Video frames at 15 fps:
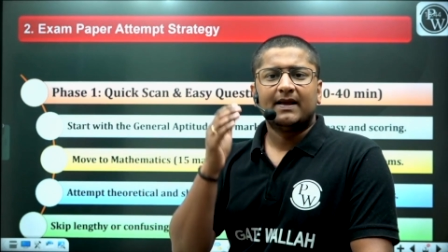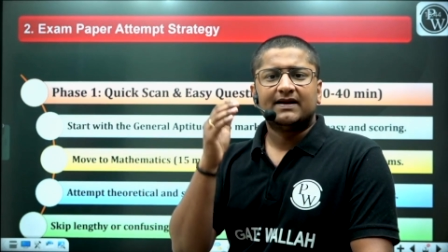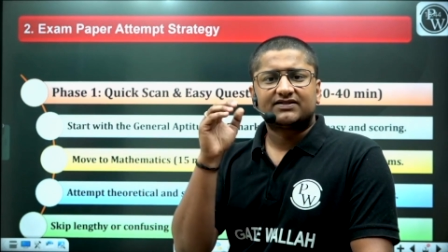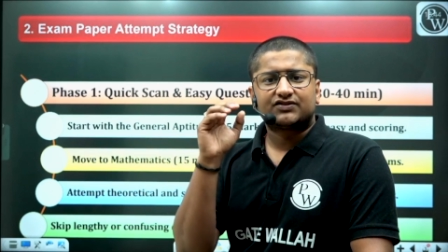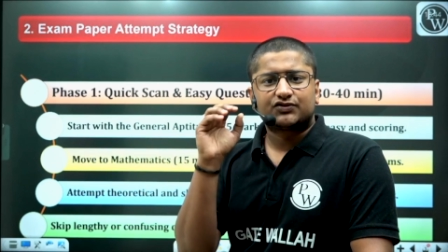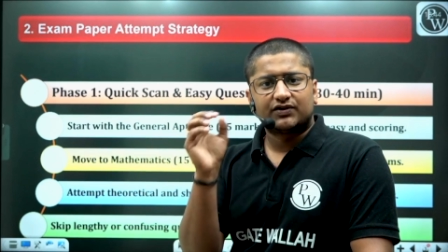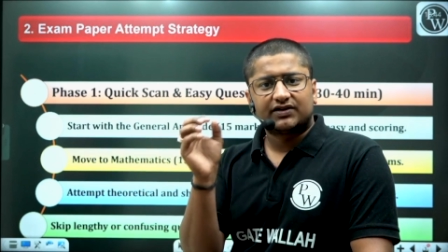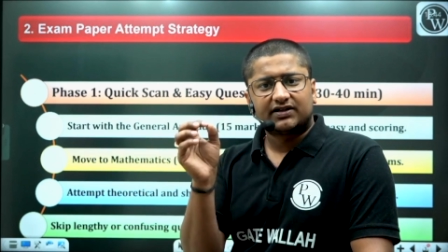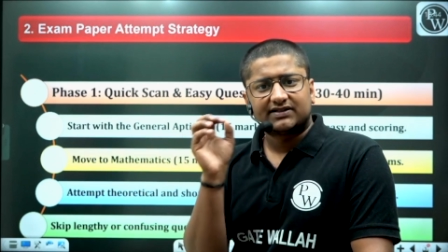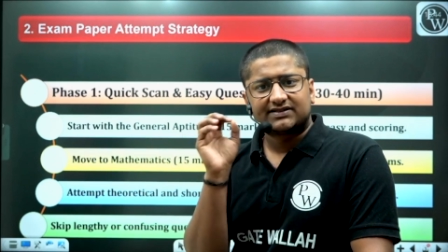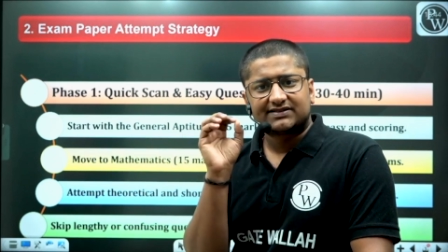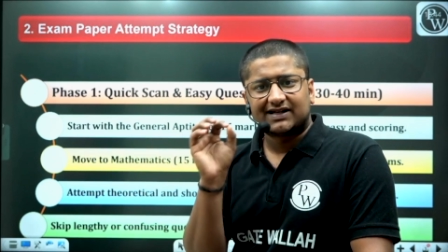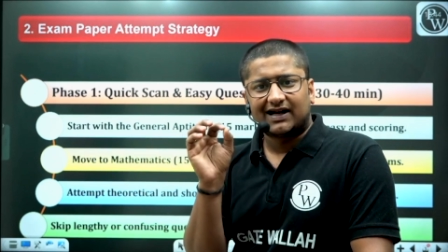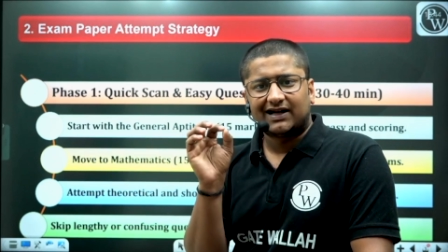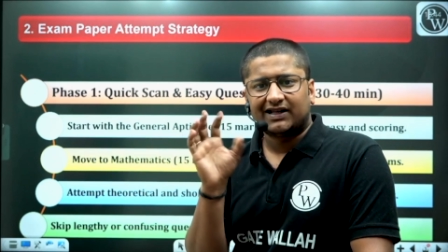So
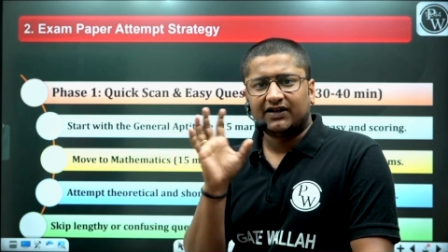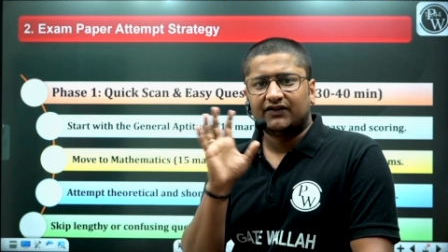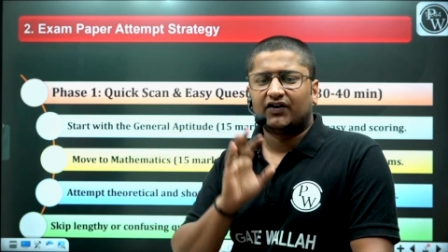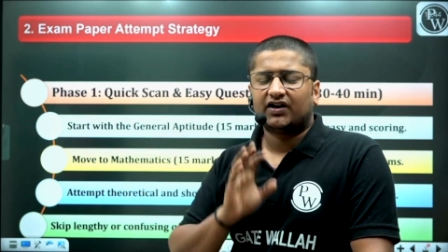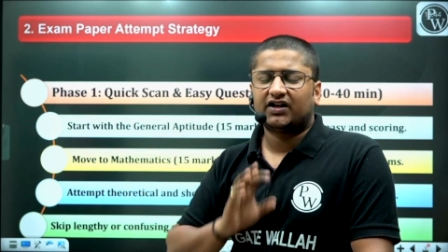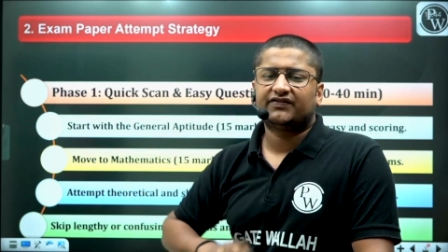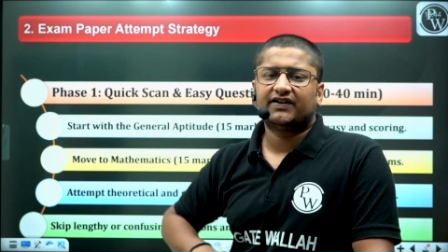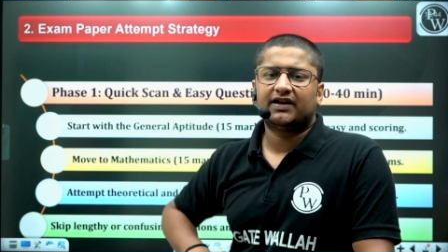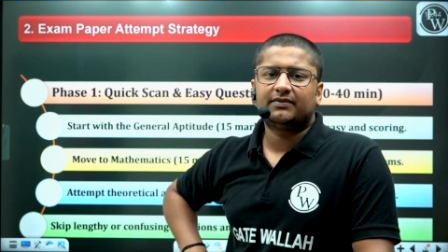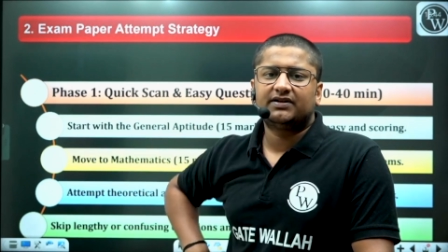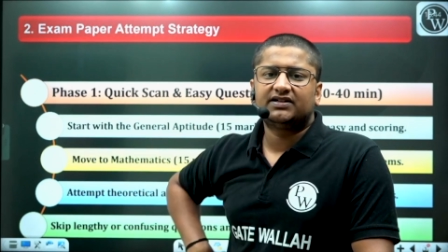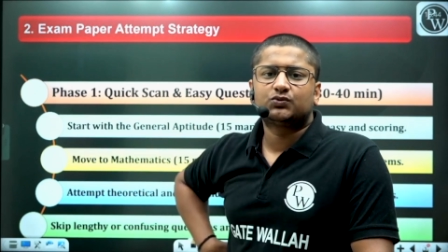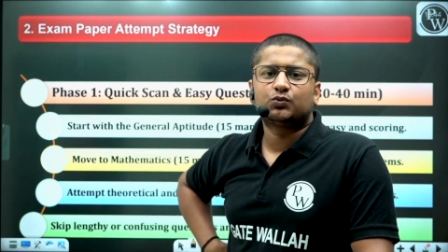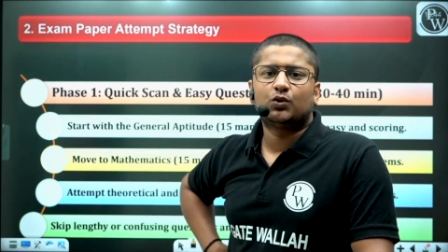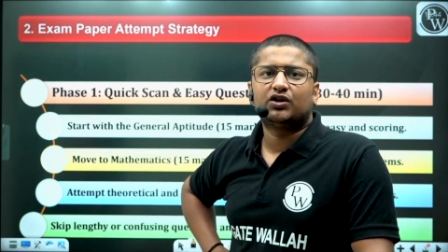starting 45 minutes,
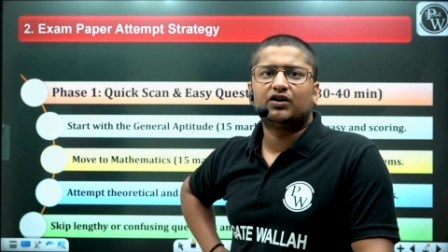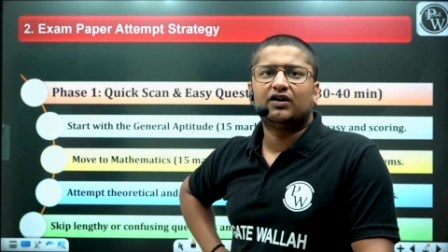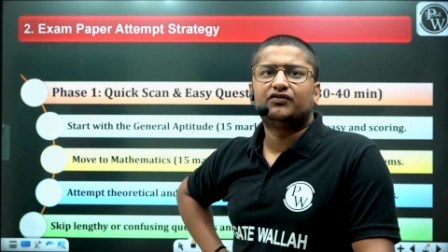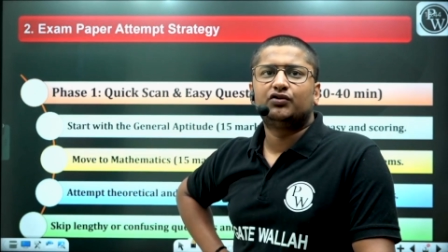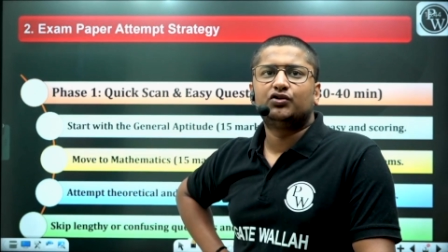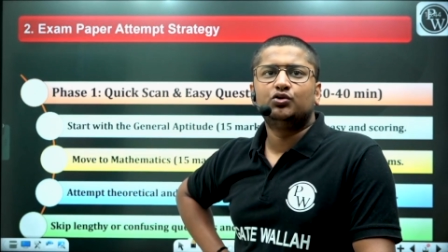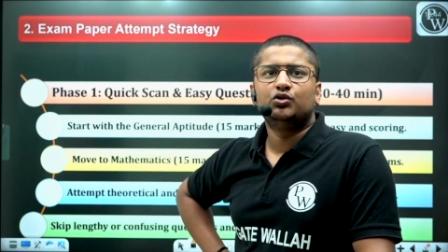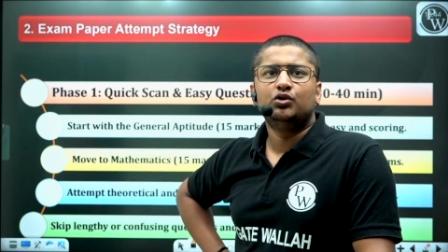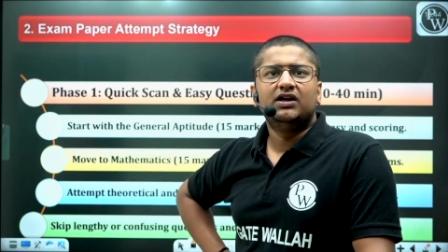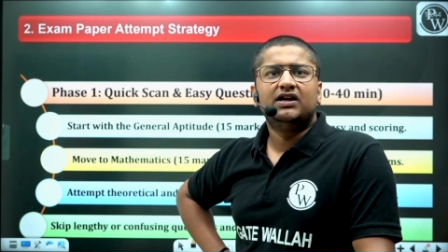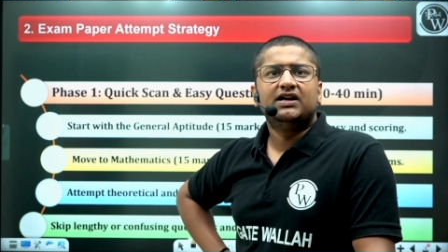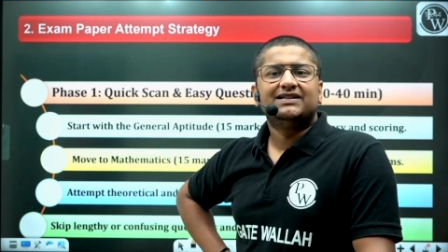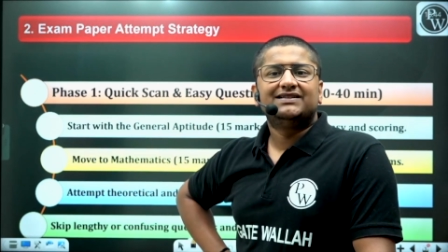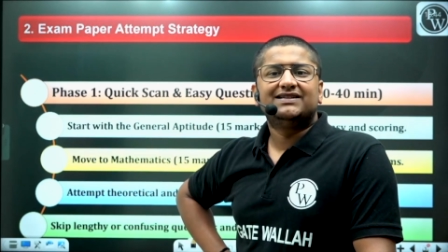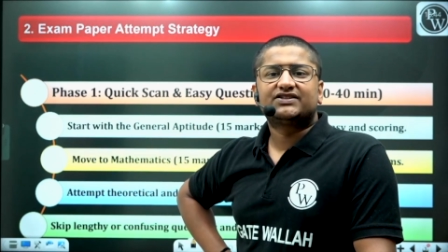what you have to do,
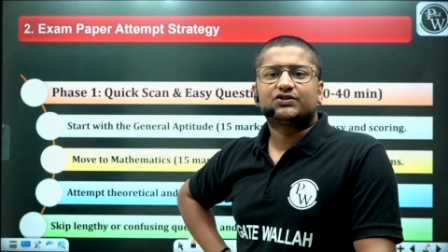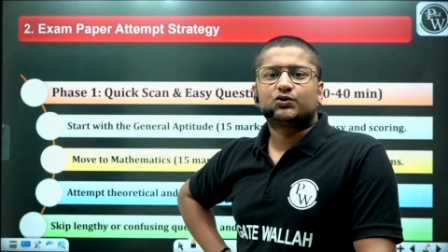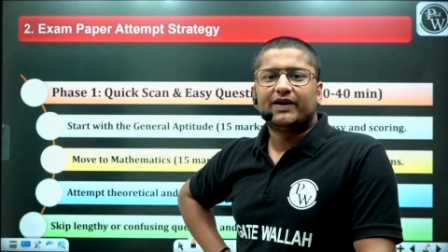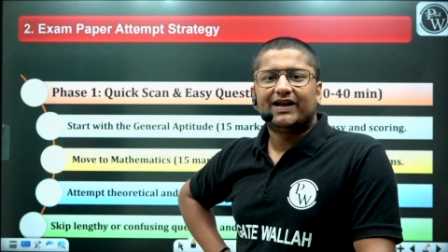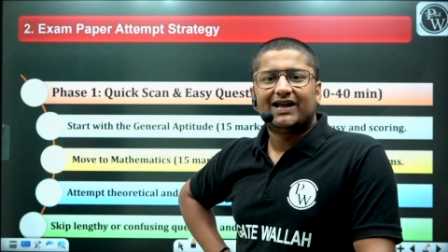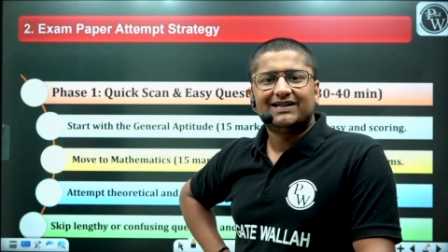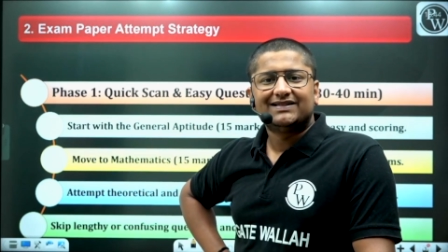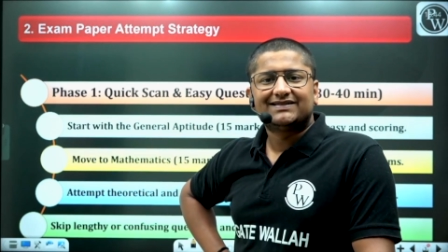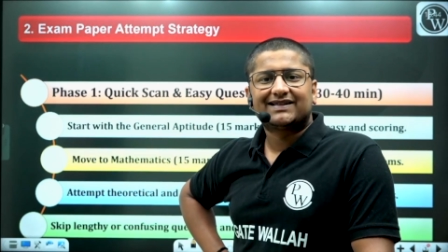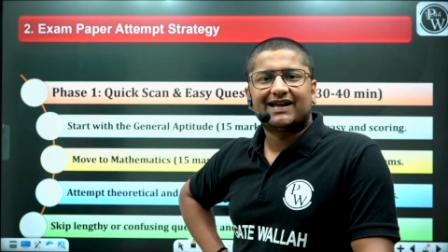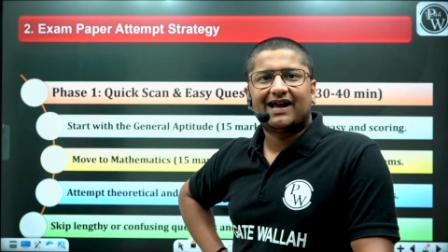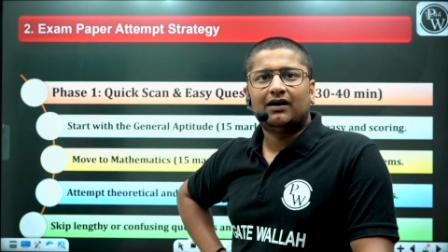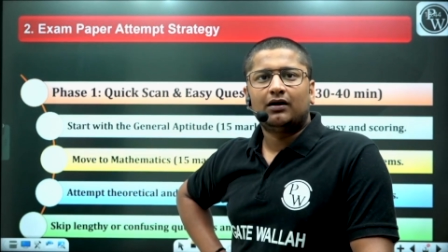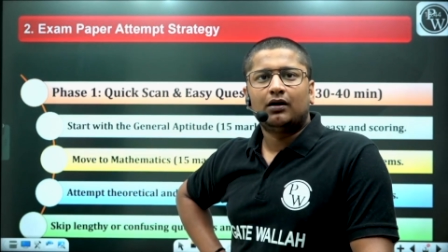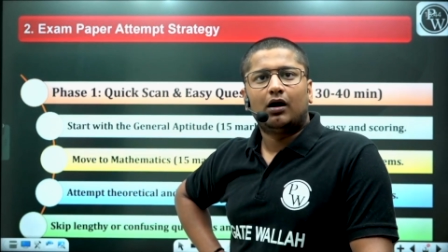just quickly
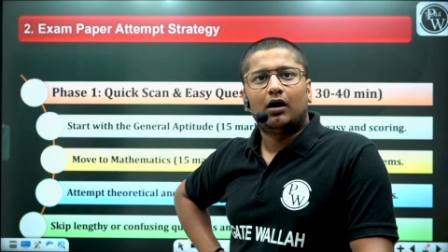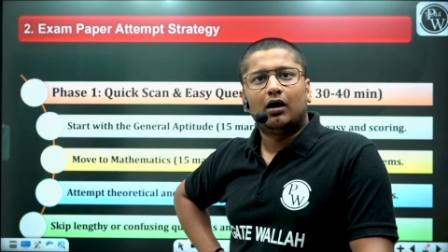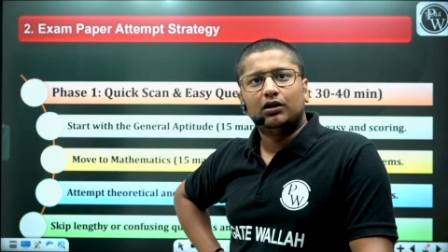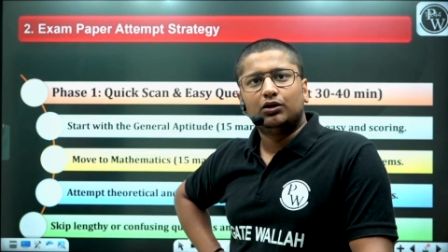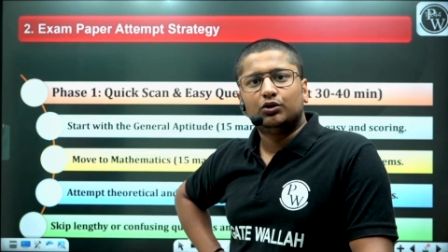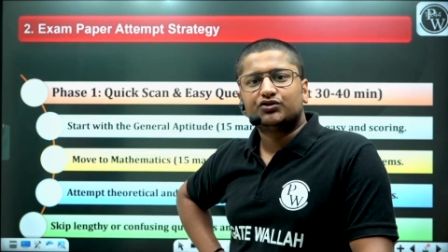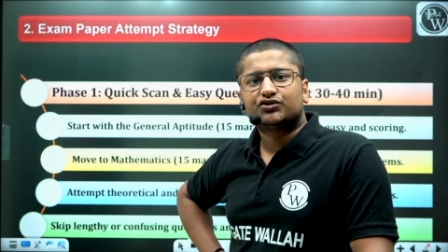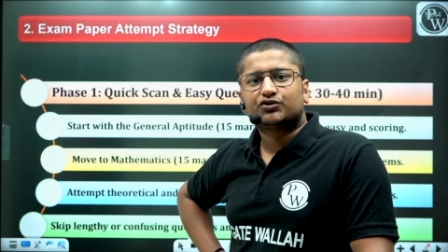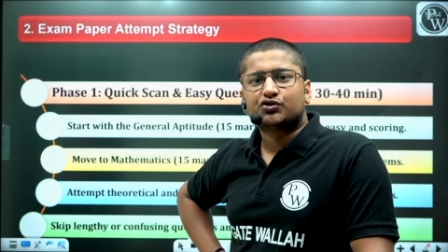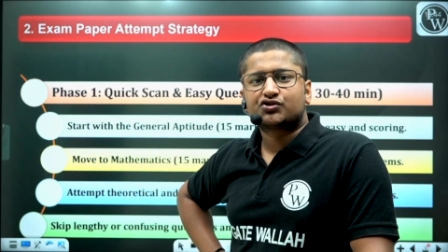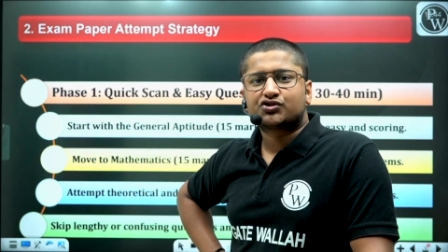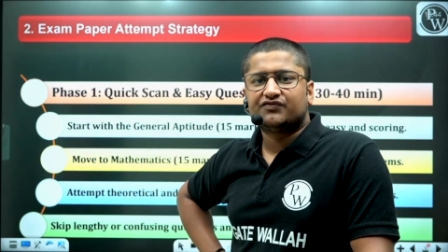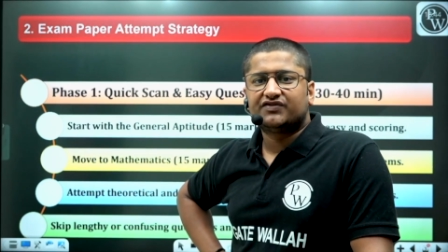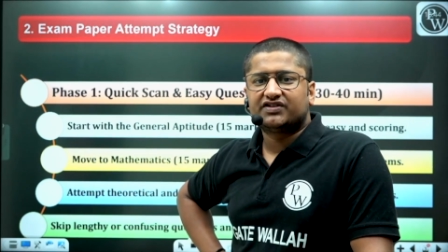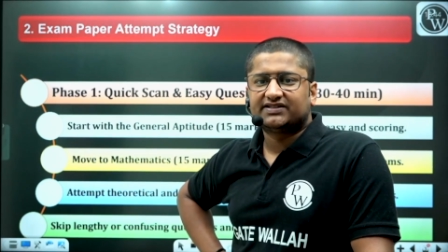scan all those questions
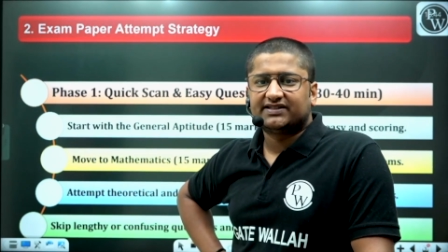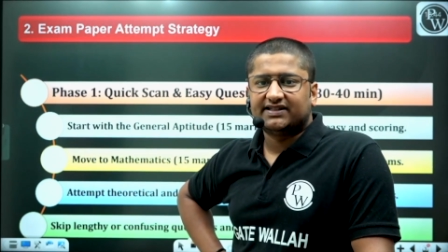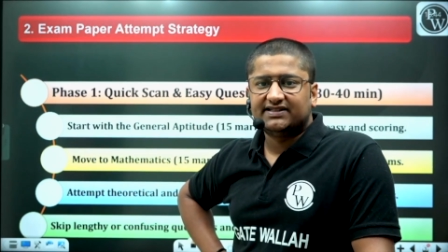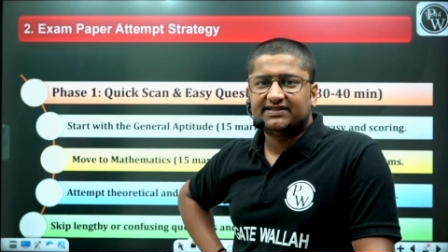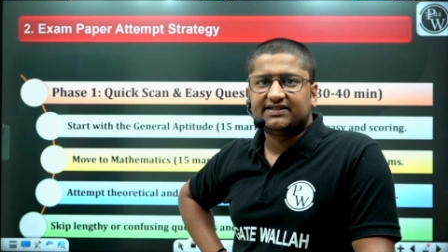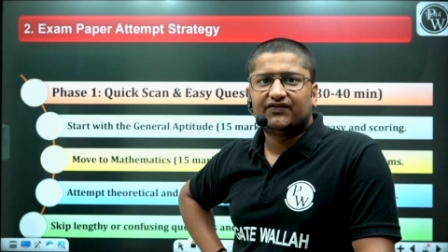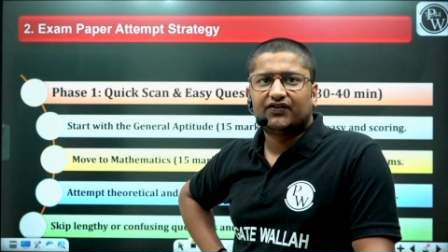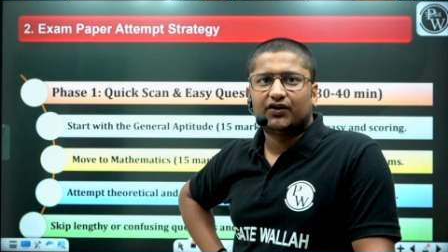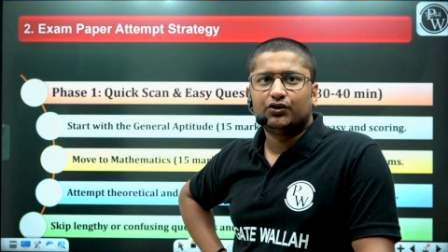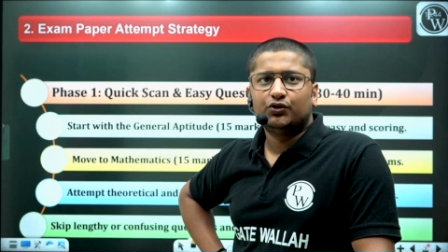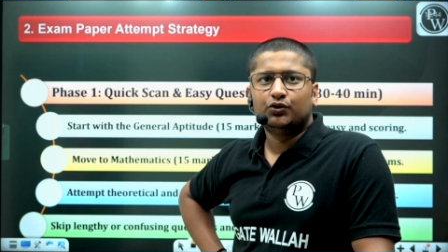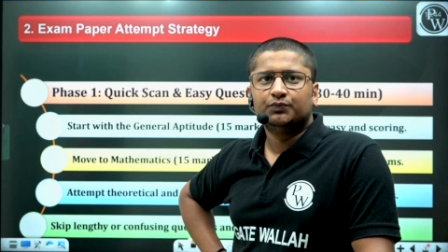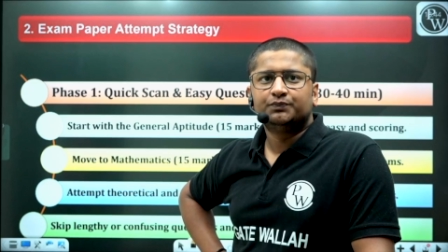which is easy for you.